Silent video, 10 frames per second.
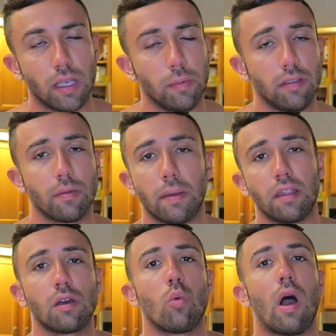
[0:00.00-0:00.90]
maybe,
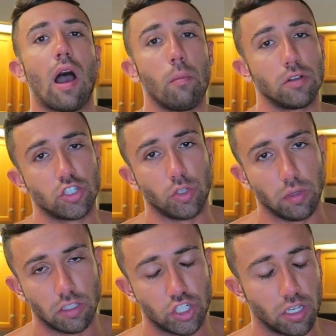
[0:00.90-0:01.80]
depending on how much
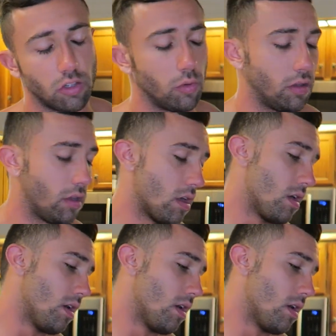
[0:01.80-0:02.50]
you eat, chicken you eat.